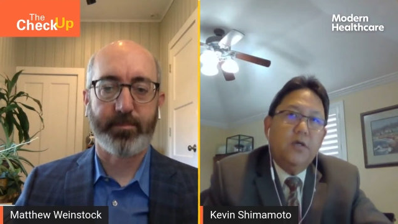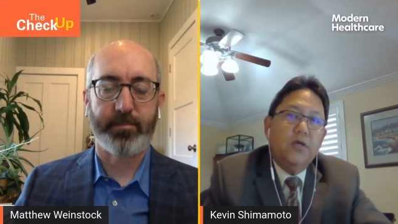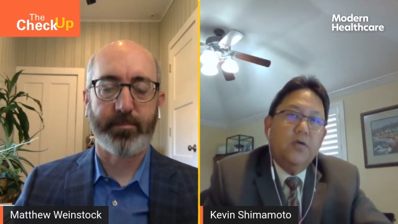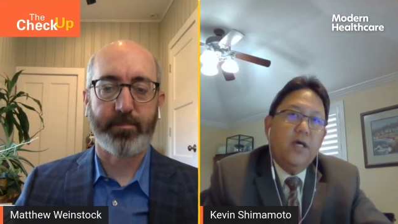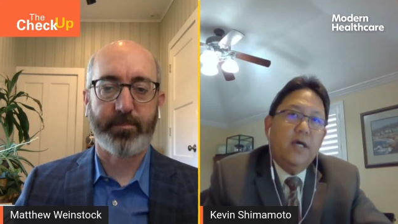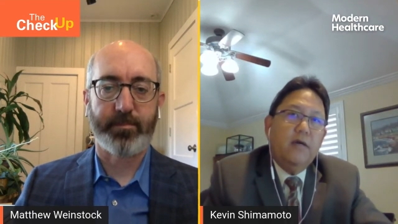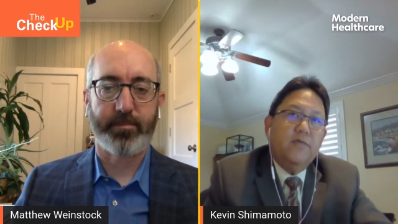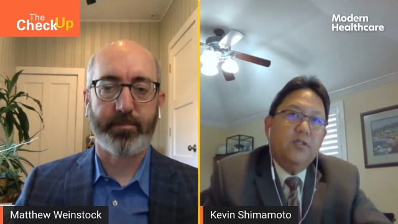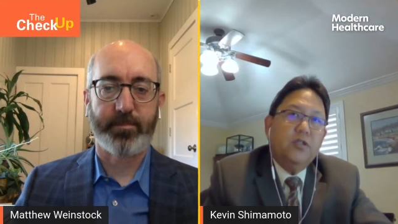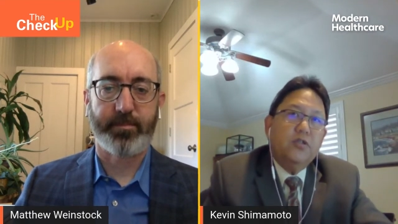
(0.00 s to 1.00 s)
Speaker 1: you had a
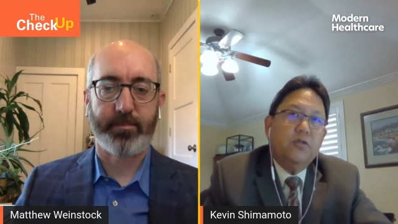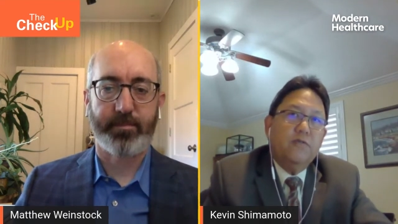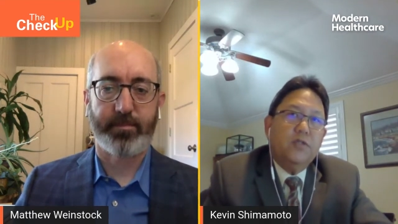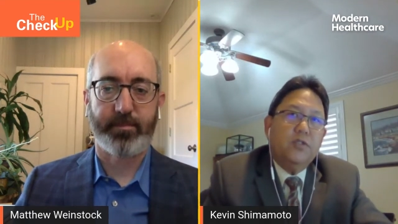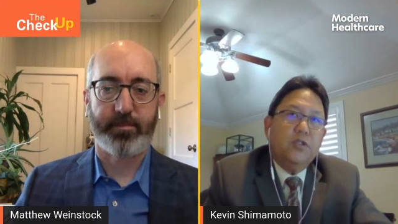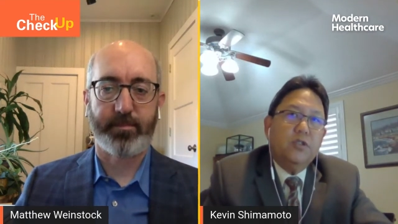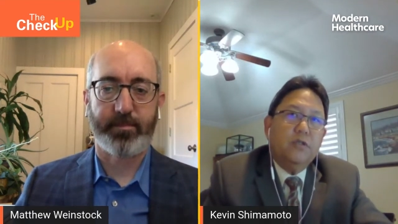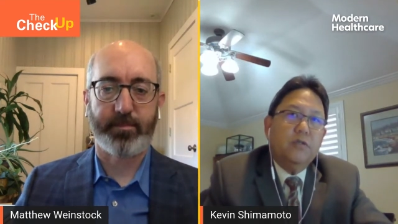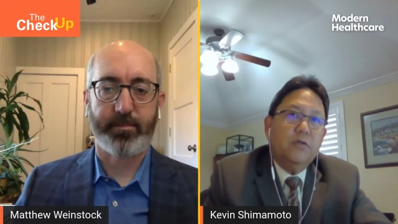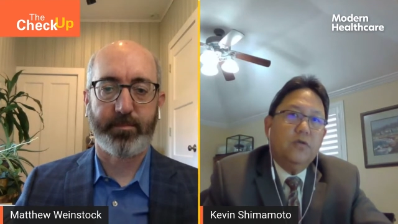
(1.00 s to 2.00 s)
physician to
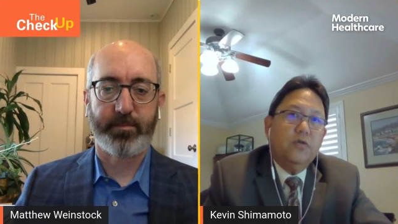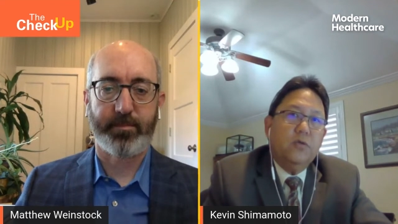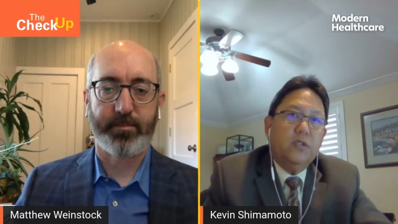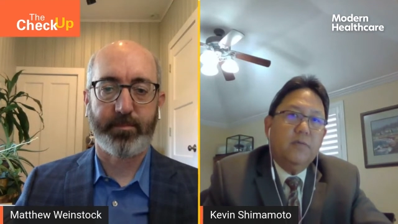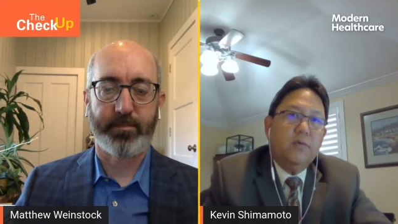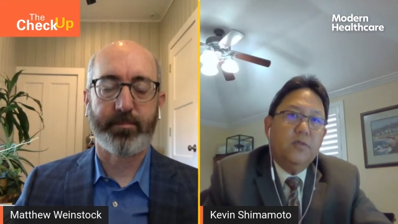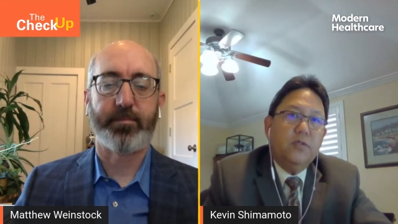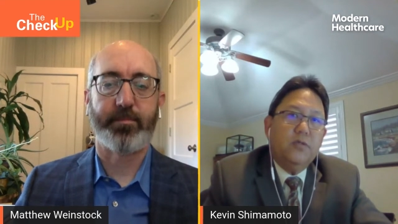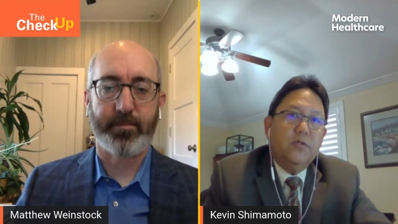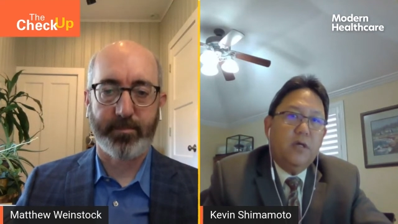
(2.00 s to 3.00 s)
physician who was able
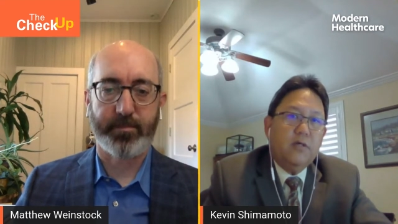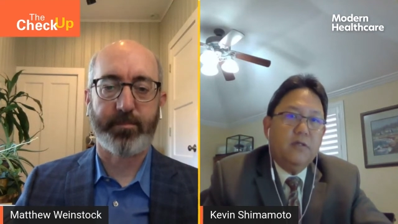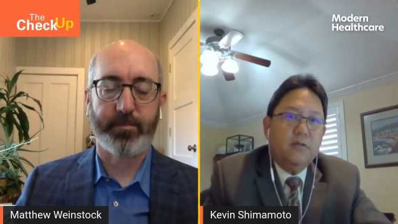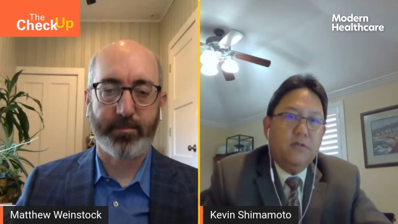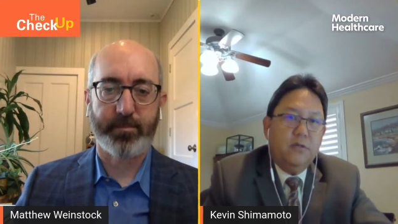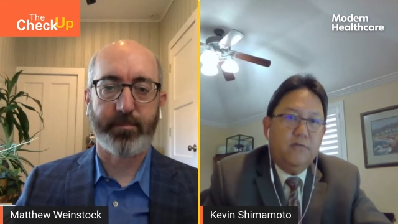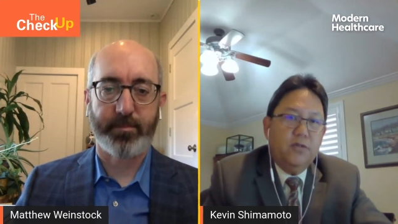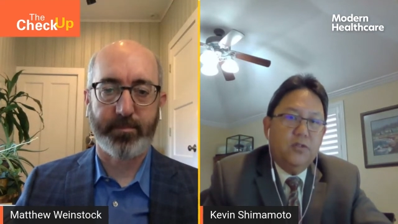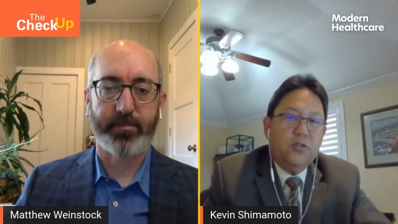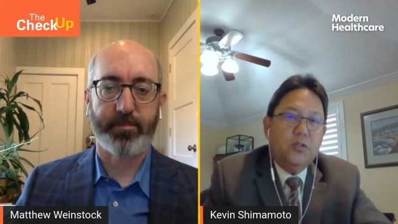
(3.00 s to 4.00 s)
to talk to the
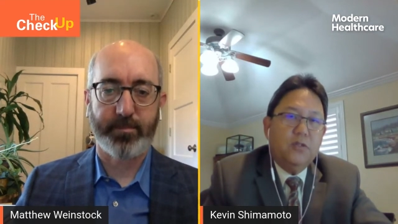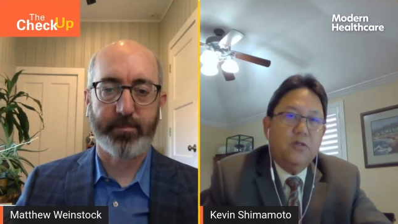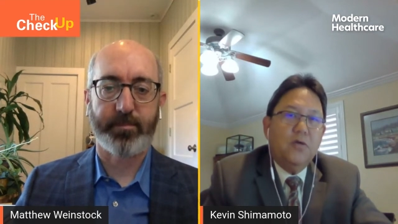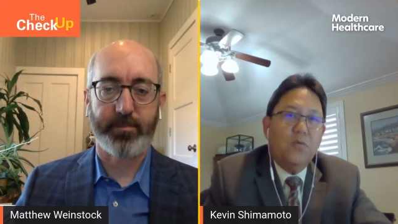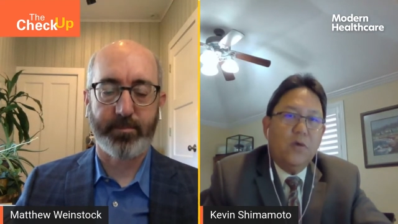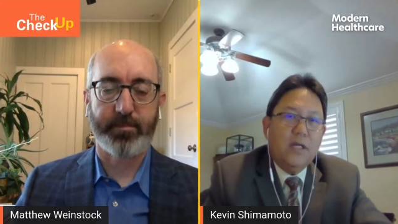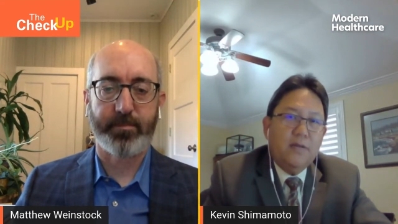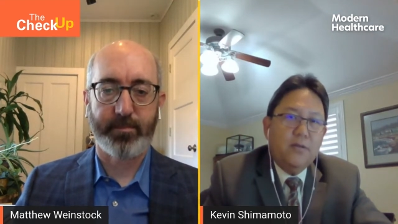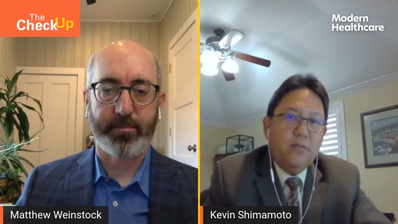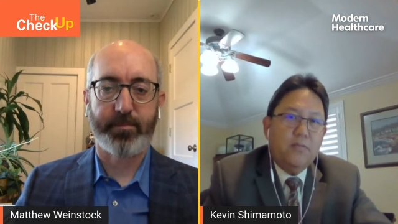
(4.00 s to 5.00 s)
physician right
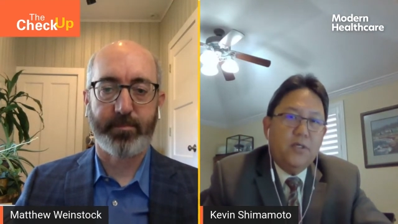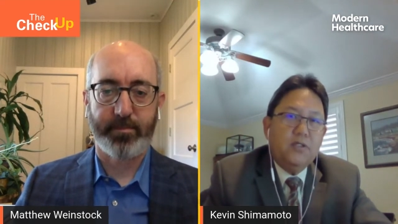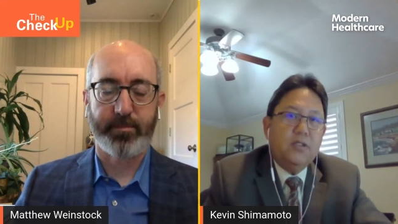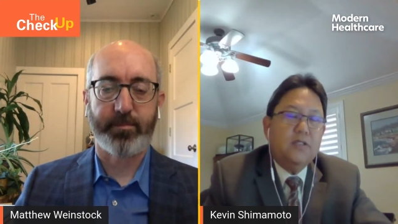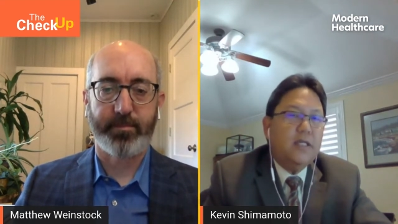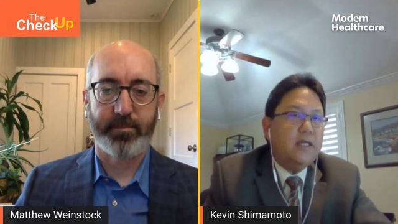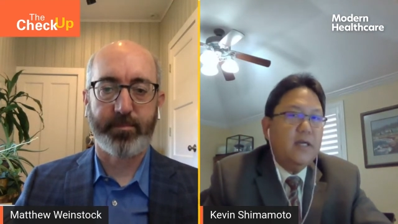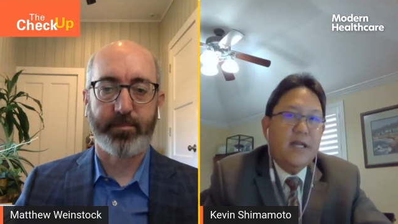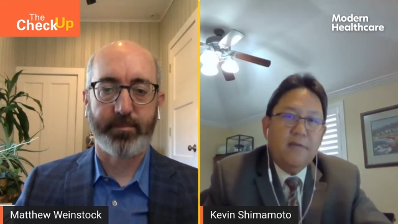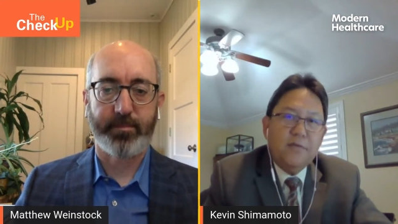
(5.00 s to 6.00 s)
at their PC. They
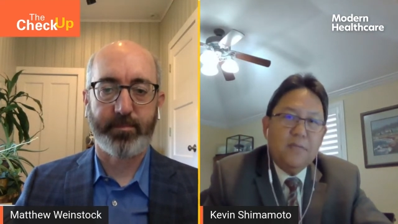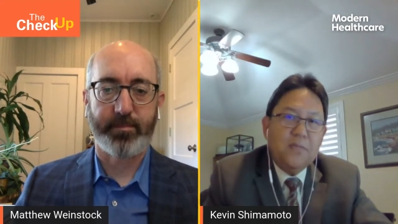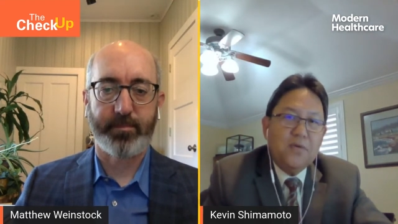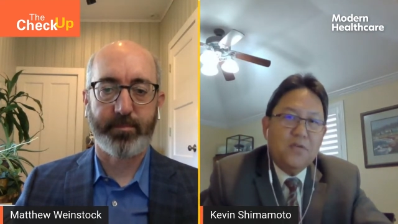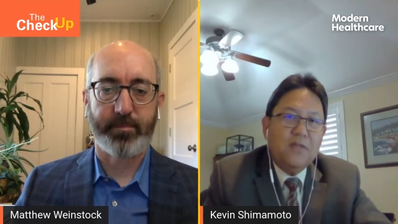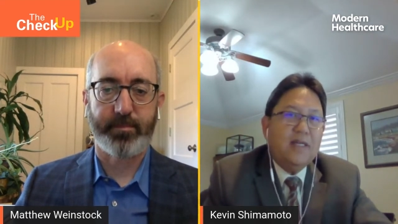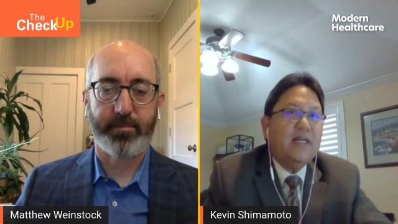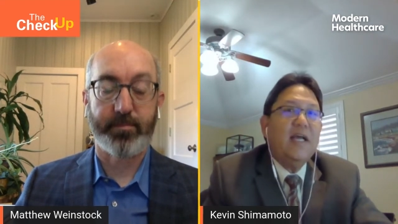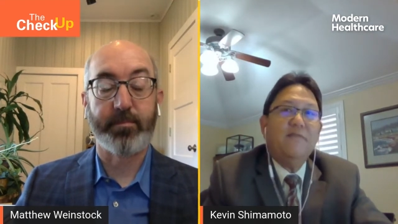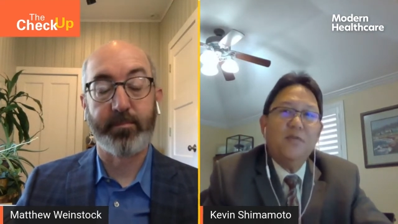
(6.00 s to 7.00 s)
didn't have to move, they didn't
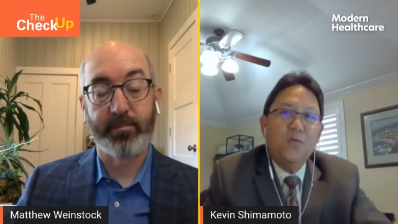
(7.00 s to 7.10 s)
have